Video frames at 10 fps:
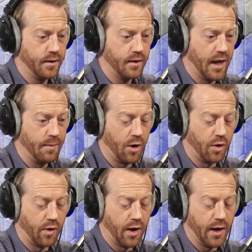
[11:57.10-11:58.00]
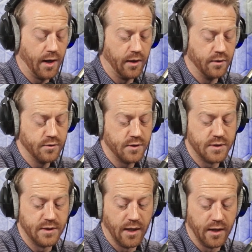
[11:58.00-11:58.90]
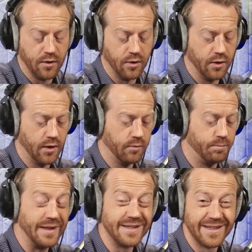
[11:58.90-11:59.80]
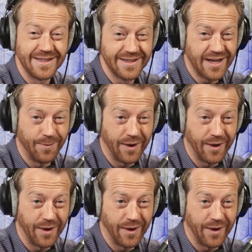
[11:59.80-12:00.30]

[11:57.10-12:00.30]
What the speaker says: MRI study or businesses coming